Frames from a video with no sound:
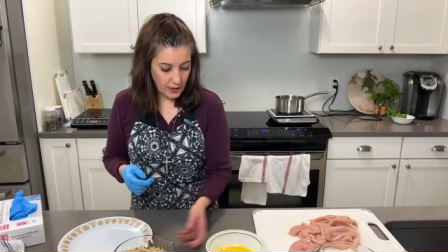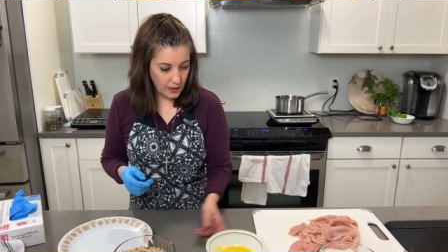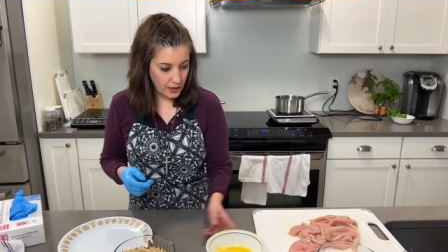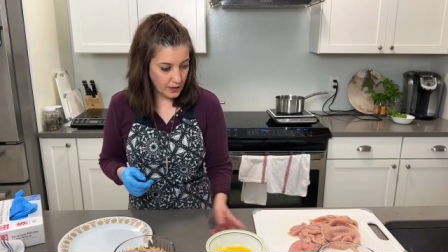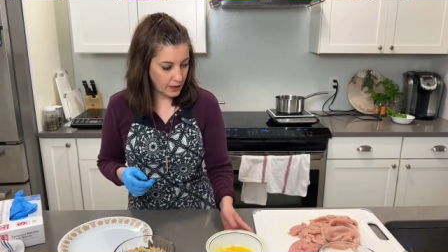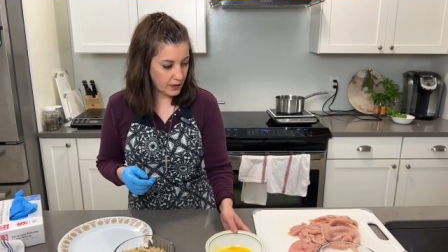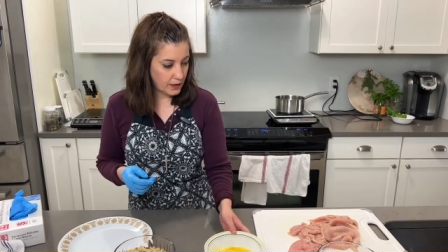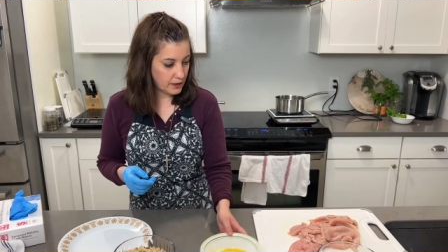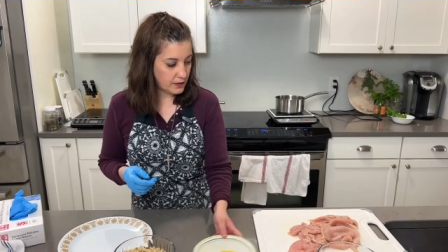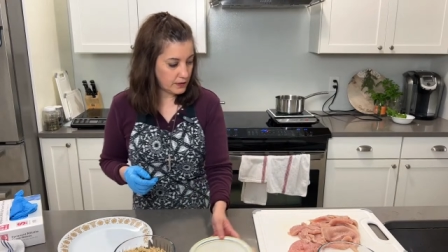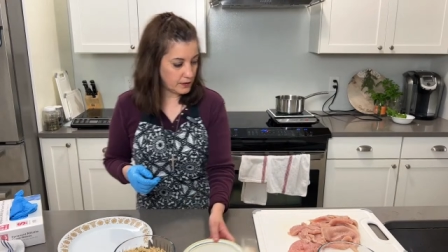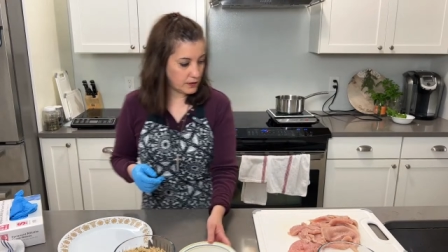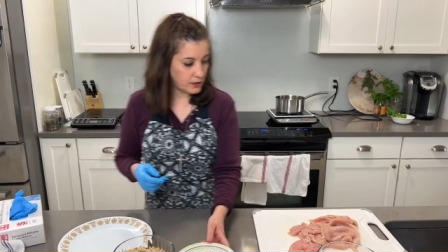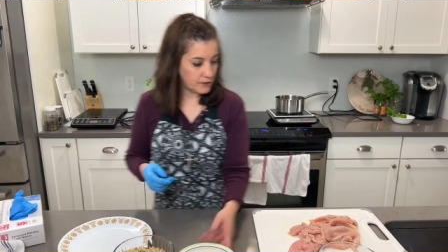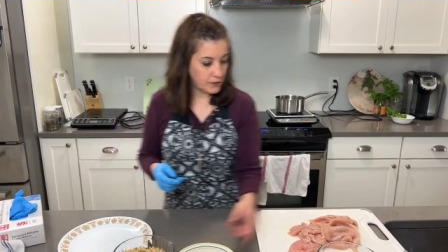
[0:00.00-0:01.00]

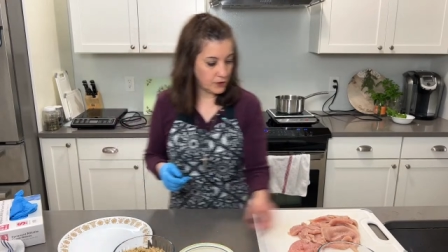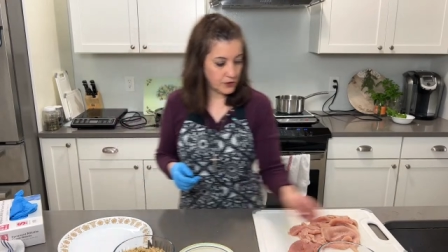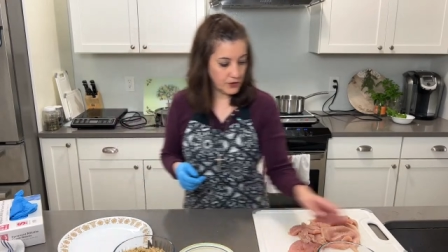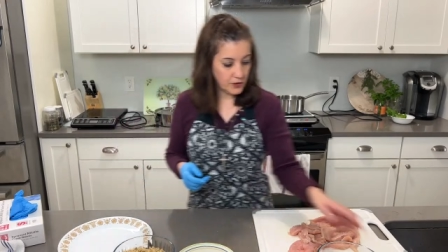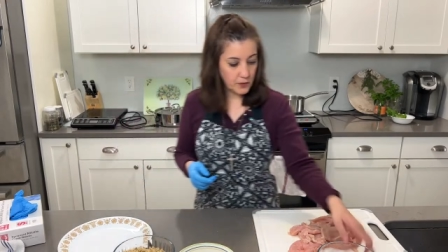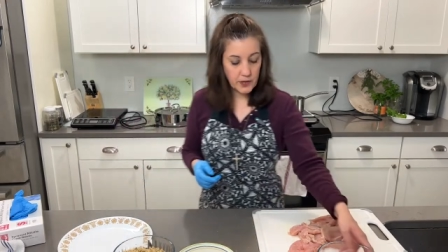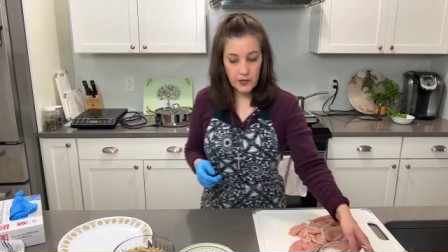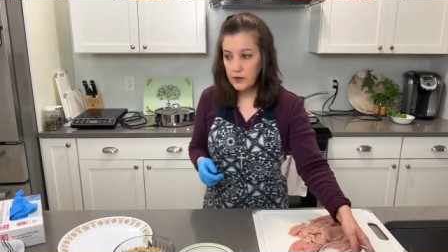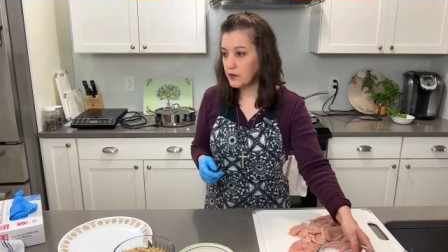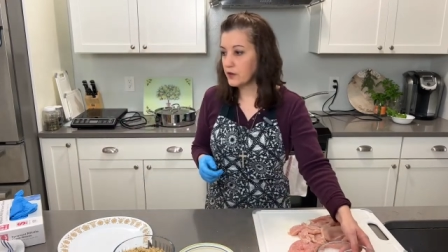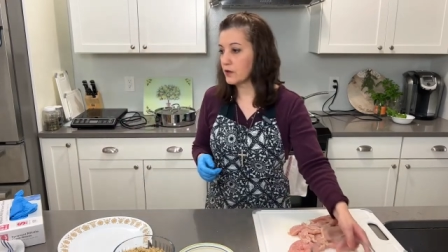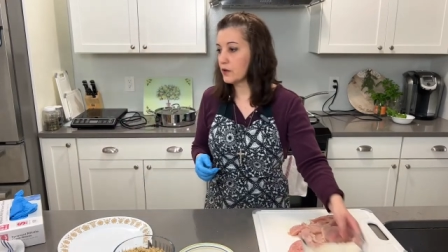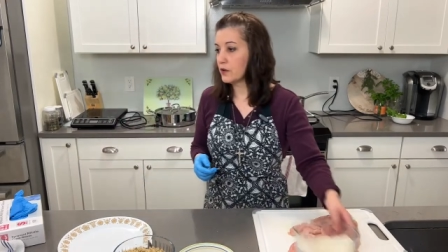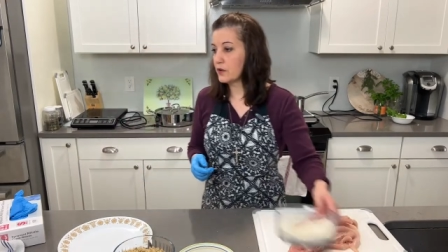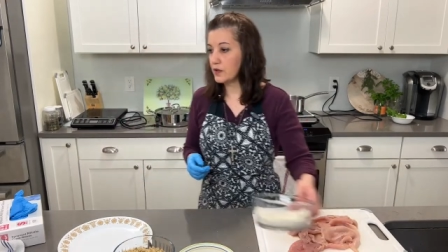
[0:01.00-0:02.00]
And the first thing we're going to
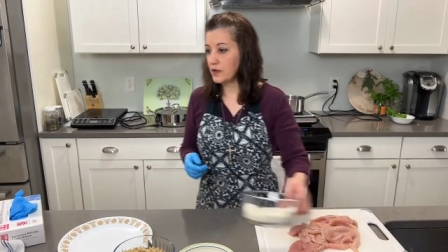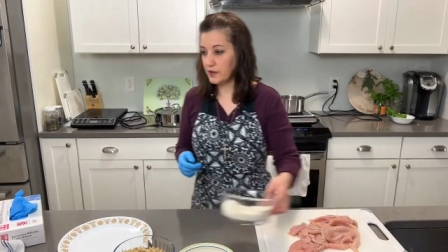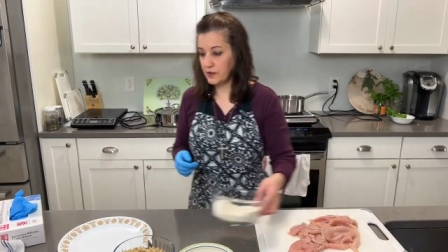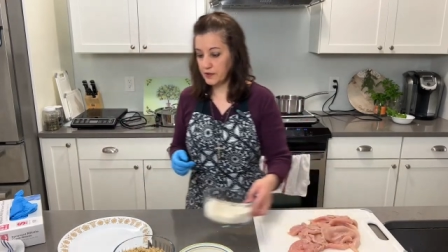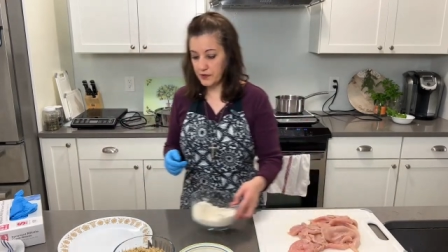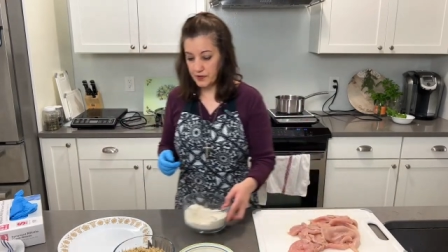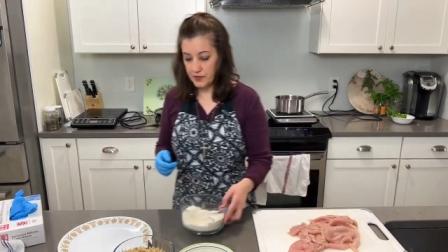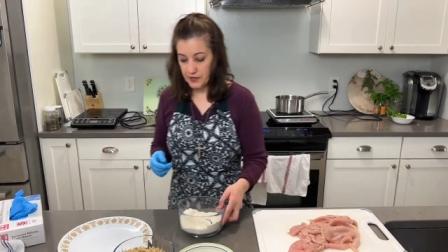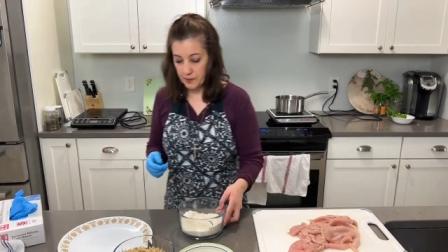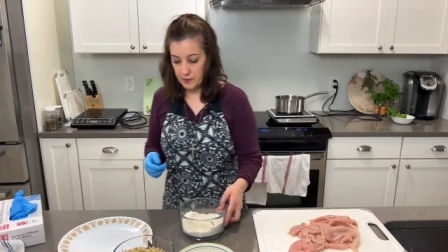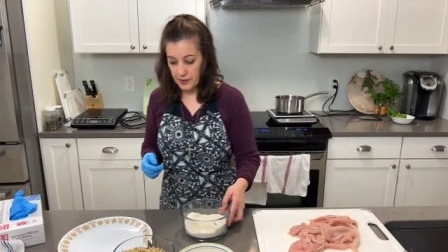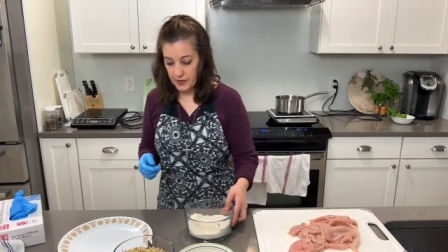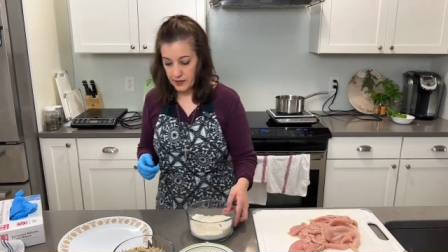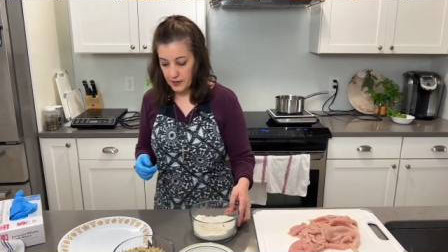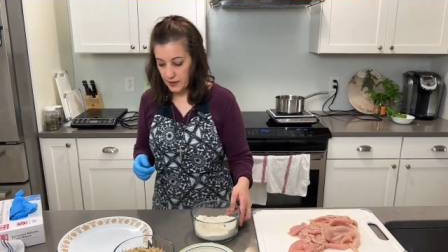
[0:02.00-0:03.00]
do is dip
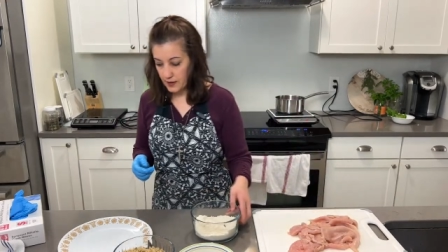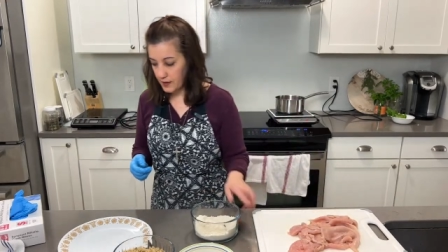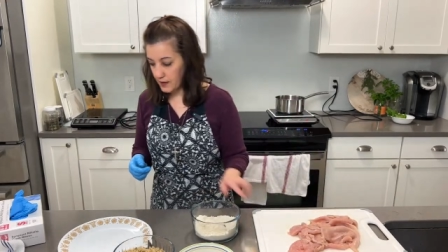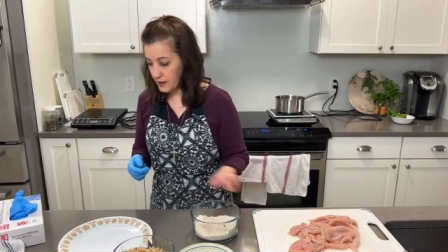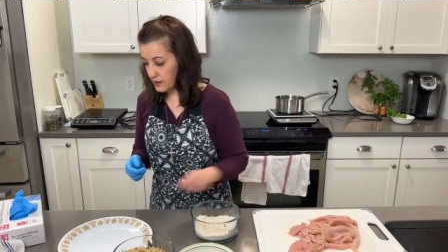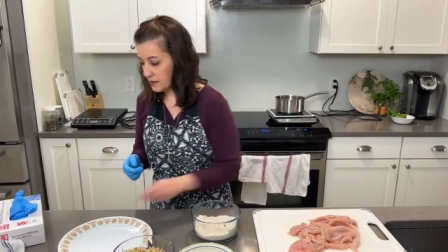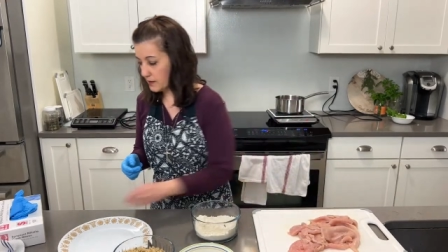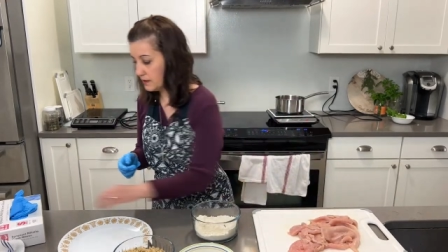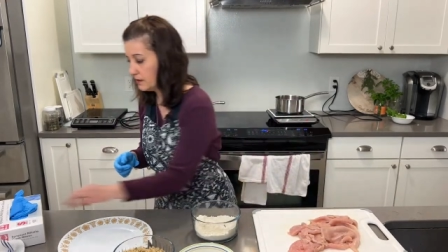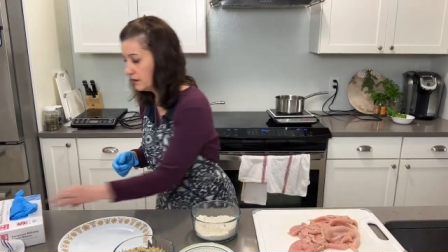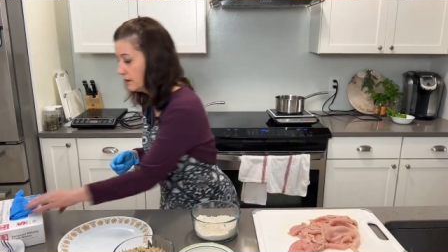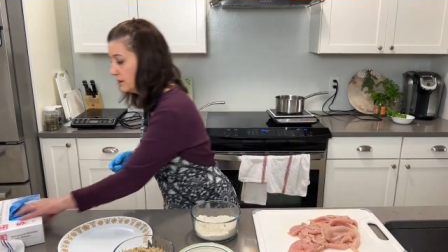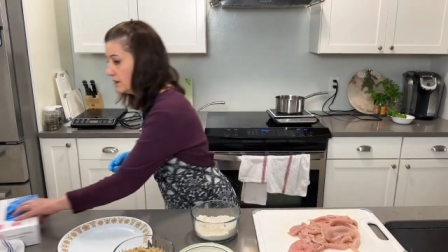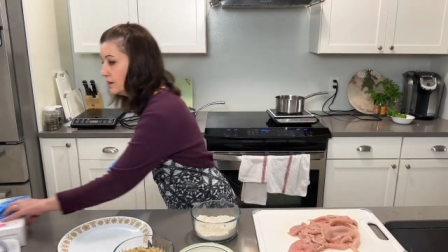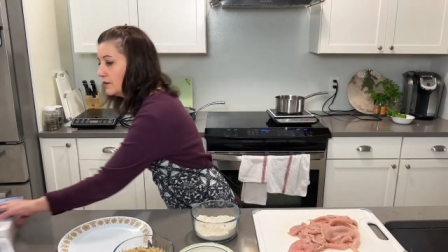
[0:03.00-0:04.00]
it in
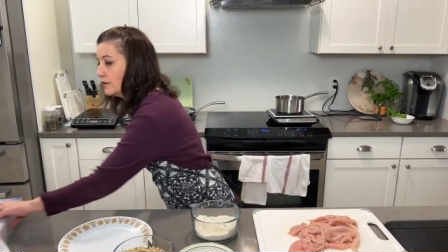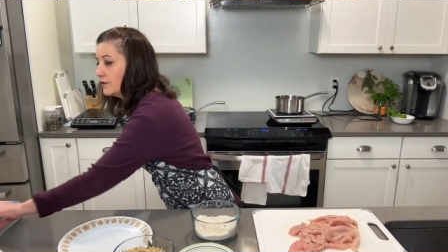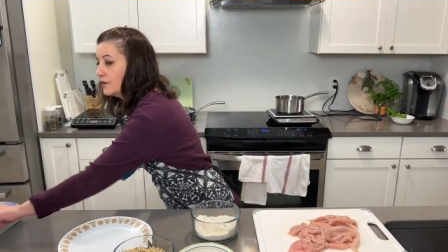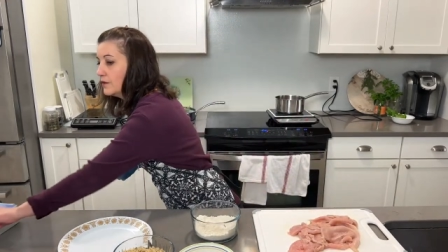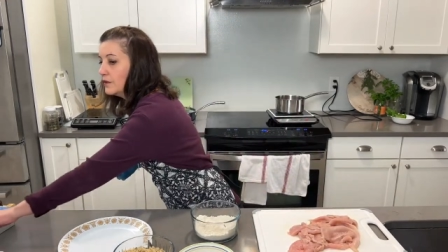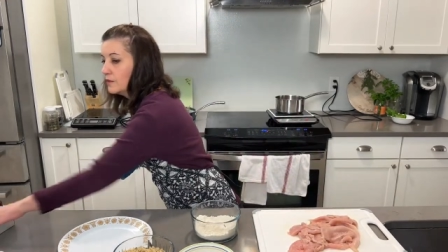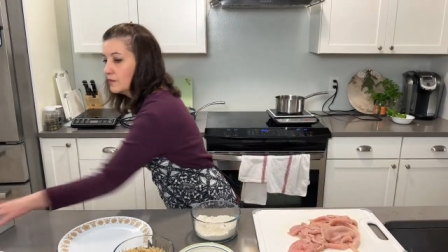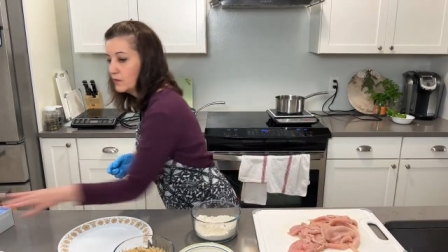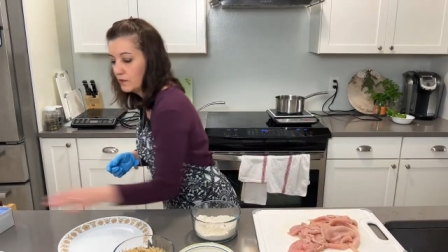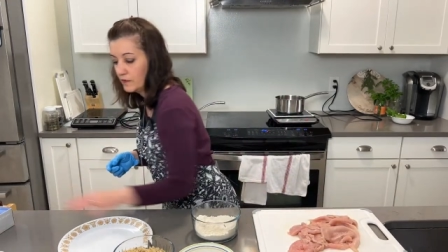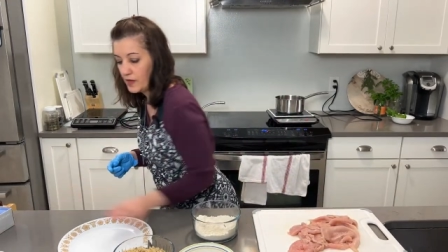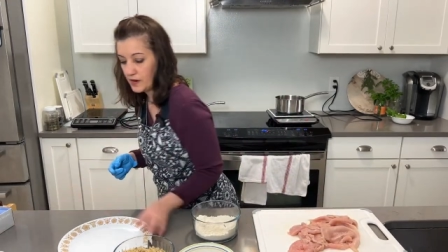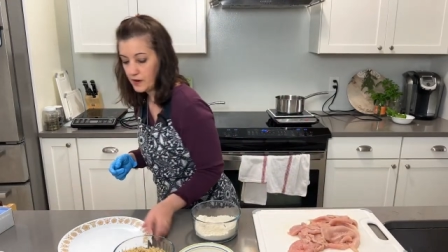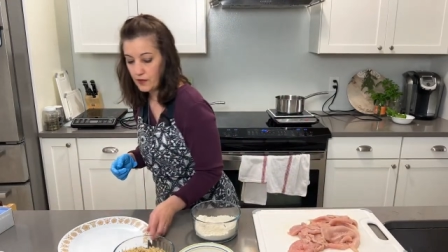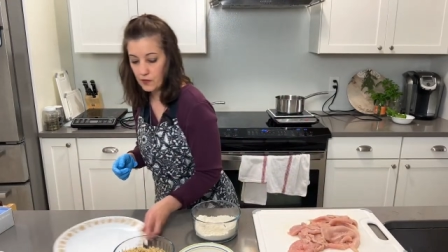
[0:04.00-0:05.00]

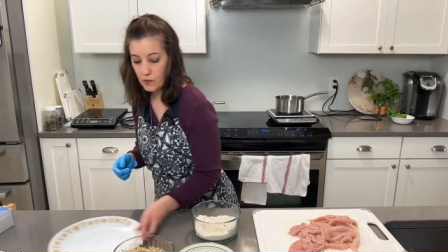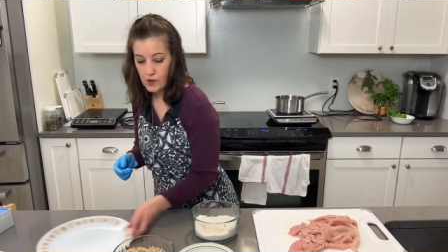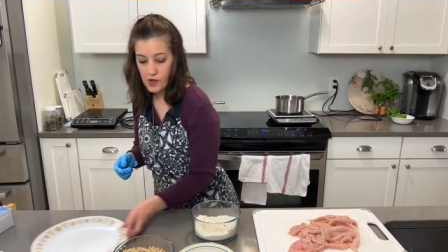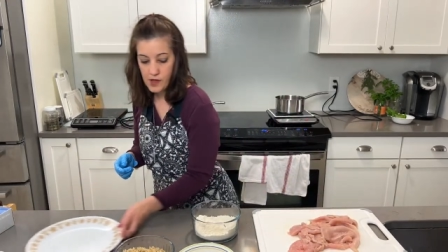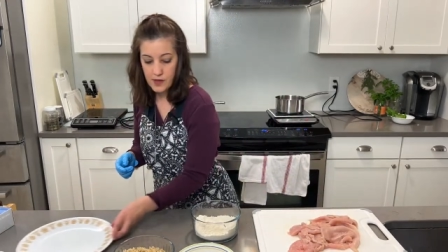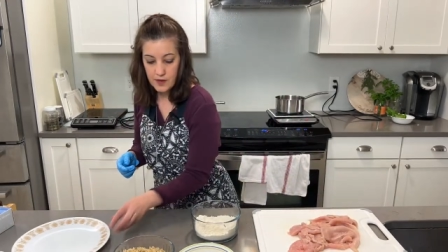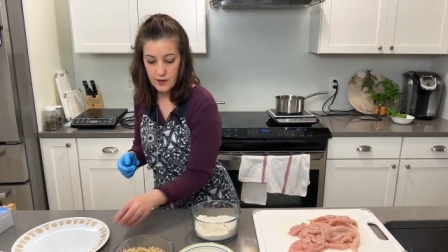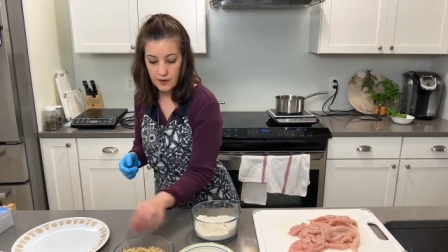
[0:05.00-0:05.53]
that out of the way.